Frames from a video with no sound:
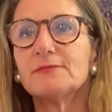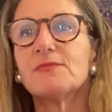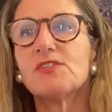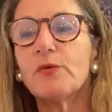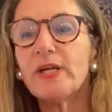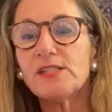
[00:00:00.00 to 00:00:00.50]

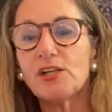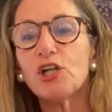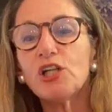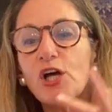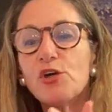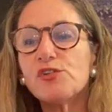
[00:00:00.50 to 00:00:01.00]
So it's a
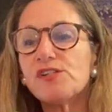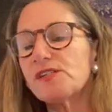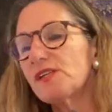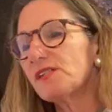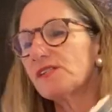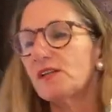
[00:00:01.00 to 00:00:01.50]
closed
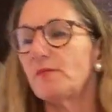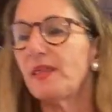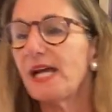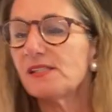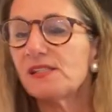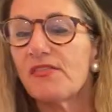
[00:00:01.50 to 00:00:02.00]
system.
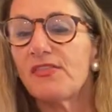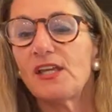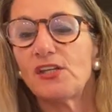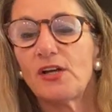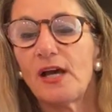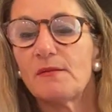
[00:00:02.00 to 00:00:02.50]
That's the thing.
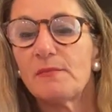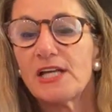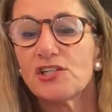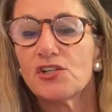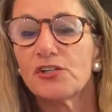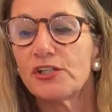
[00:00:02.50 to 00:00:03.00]
You got to
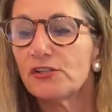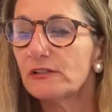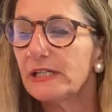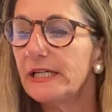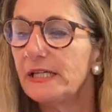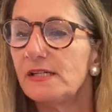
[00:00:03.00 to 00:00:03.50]
make sure your
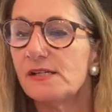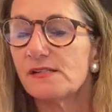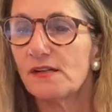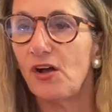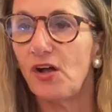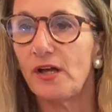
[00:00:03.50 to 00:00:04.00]
lid is
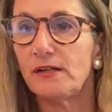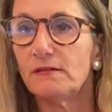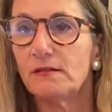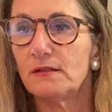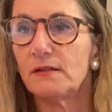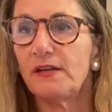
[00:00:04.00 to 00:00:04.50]
on.
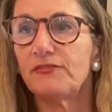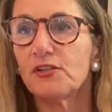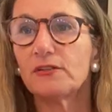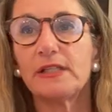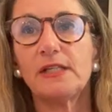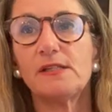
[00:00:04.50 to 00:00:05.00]
If
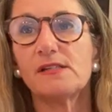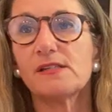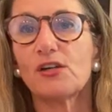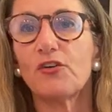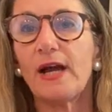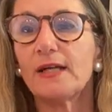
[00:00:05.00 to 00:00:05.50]
your lid is
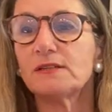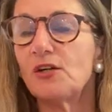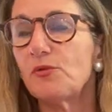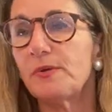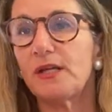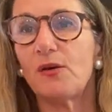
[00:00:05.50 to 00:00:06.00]
cracked
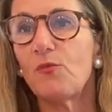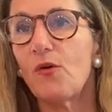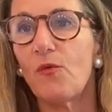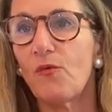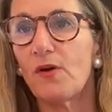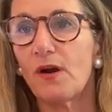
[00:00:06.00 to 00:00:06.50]
open, it
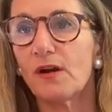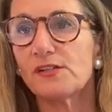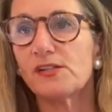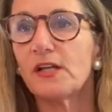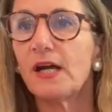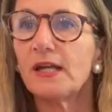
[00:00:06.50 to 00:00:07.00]
won't work.
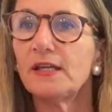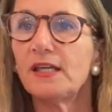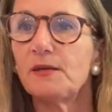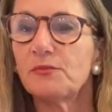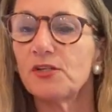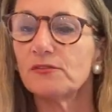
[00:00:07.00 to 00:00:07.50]
So you got to
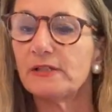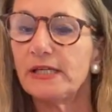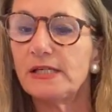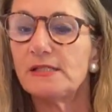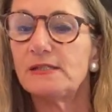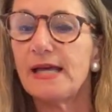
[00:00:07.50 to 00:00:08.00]
keep your
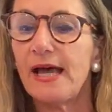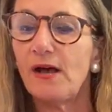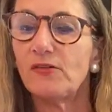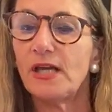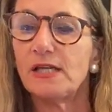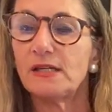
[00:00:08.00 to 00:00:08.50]
lid
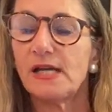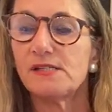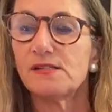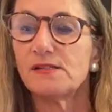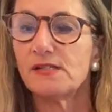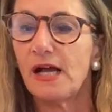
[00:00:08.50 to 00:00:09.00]
down and
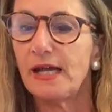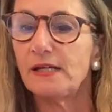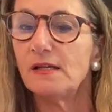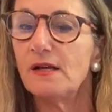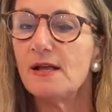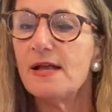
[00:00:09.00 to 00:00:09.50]
nice and
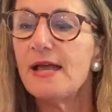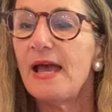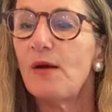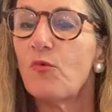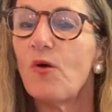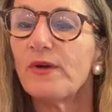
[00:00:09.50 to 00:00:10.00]
tight.
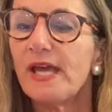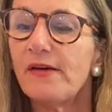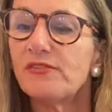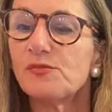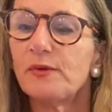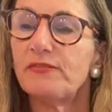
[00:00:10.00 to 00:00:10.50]
And what we
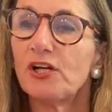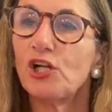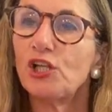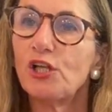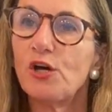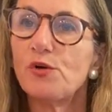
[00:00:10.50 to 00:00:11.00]
have is we have a
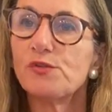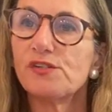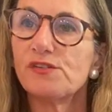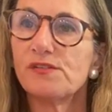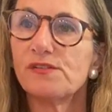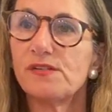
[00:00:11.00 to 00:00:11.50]

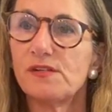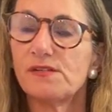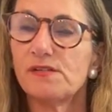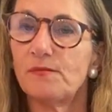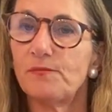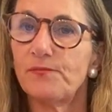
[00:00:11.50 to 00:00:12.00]
closed
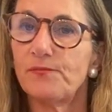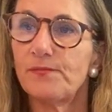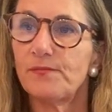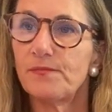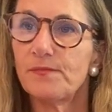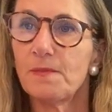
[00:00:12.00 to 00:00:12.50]
system.
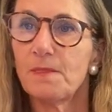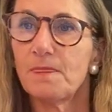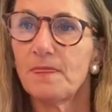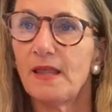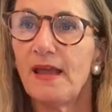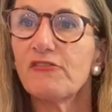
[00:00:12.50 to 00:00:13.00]

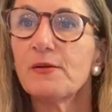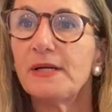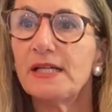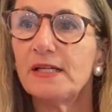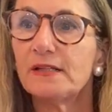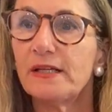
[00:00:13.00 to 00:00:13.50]

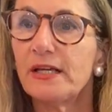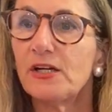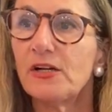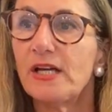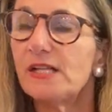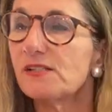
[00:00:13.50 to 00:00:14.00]
Everybody in
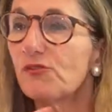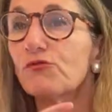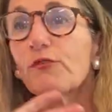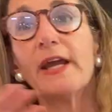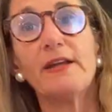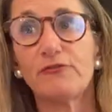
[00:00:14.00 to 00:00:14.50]
here, it's a
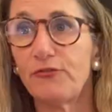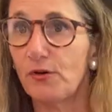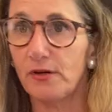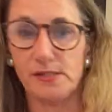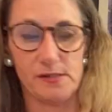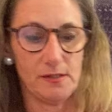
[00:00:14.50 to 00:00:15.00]

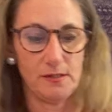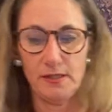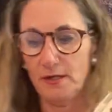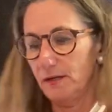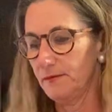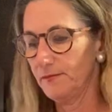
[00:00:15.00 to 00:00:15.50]
rainforest in here.